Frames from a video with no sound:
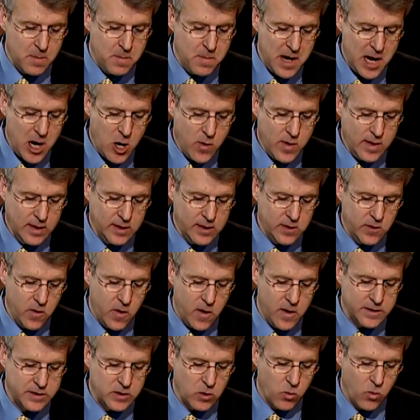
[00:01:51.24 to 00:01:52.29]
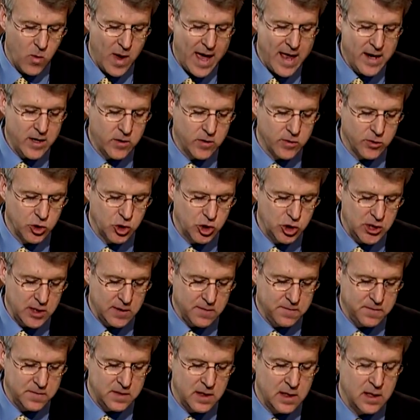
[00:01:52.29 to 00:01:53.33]
apparently caused a radical
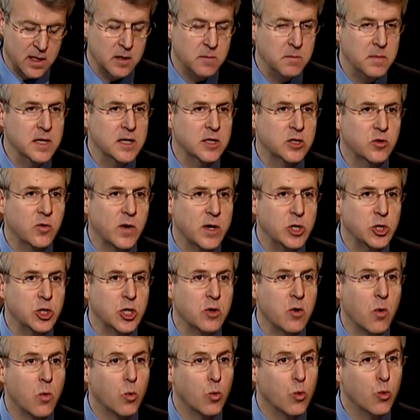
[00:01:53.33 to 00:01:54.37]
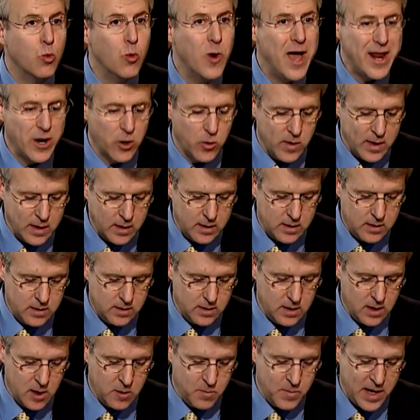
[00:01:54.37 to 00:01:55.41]
shift in administration rhetoric
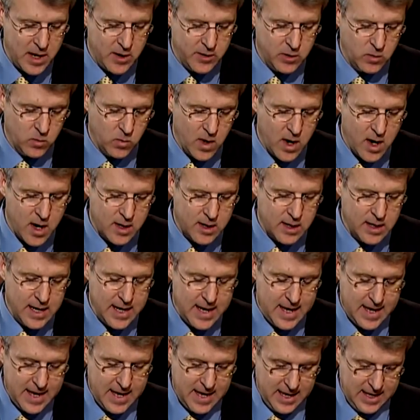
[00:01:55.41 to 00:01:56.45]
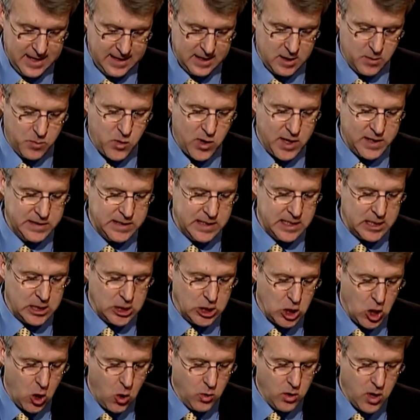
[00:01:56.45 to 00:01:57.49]
about Iraq. The president
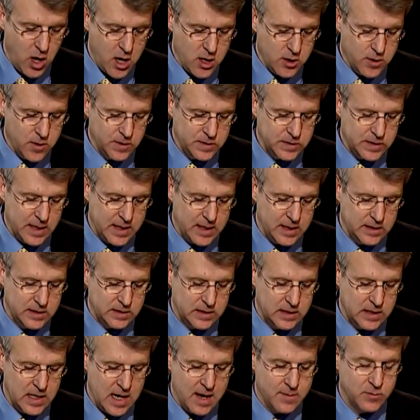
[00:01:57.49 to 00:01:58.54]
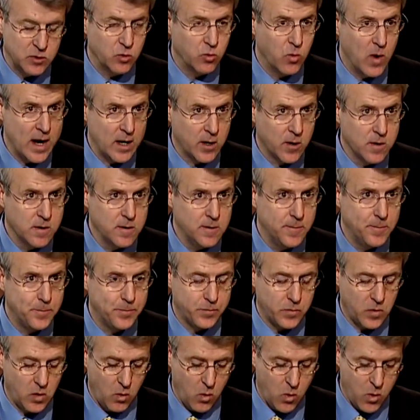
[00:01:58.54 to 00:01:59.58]
no longer cited Saddam's record
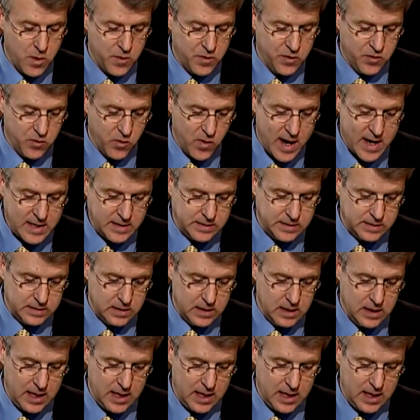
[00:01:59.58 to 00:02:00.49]
or threats